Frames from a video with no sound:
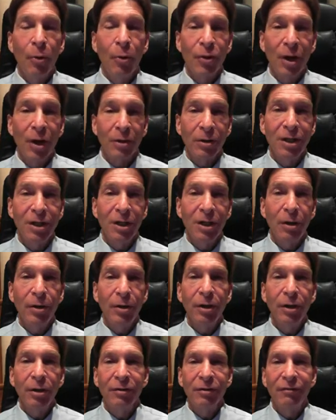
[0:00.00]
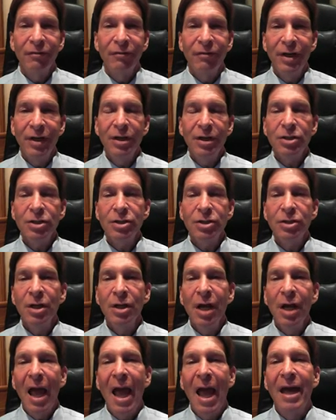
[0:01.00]
both arterial and
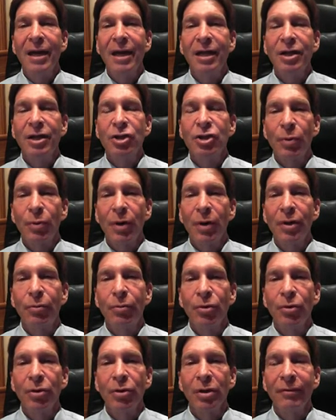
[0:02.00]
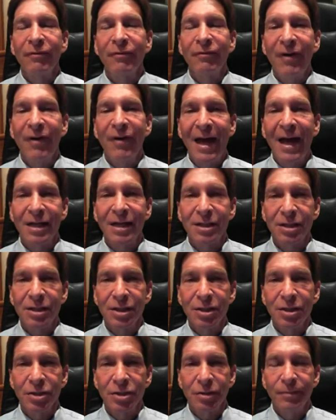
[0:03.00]
venous, and it can spread through the lymphatic
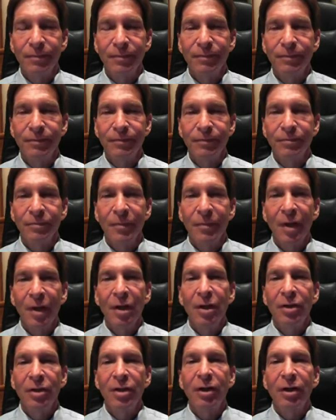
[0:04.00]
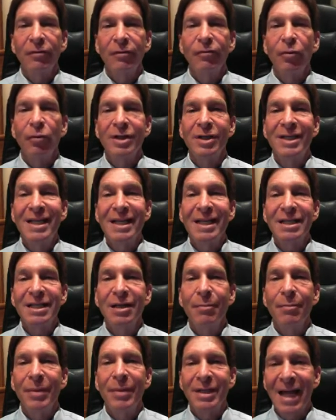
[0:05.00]
system. Therefore,
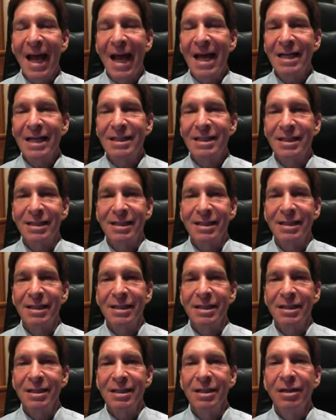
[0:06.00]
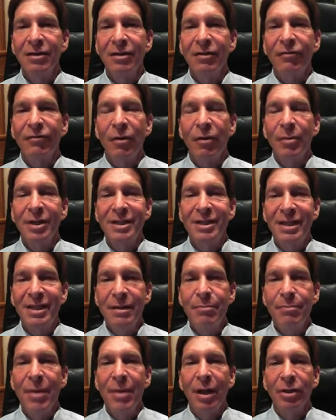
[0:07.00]
distant metastasis from a
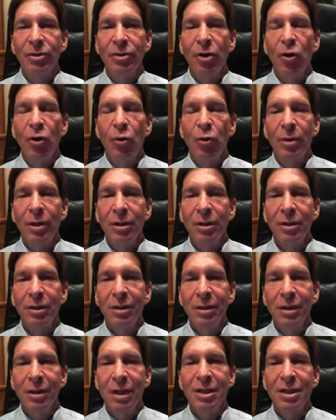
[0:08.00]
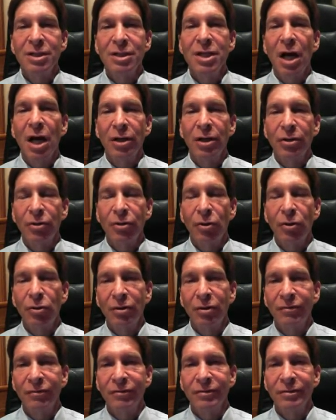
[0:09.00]
deep melanoma is not
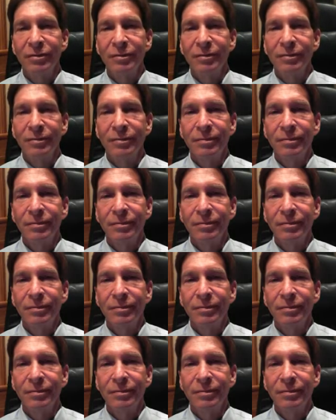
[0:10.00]
unheard of.